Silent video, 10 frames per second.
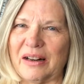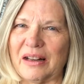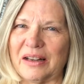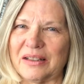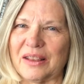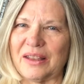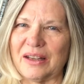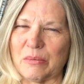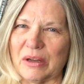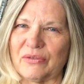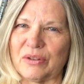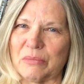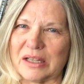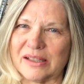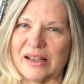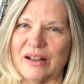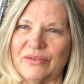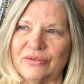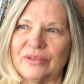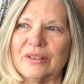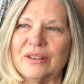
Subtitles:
I like to think about for myself,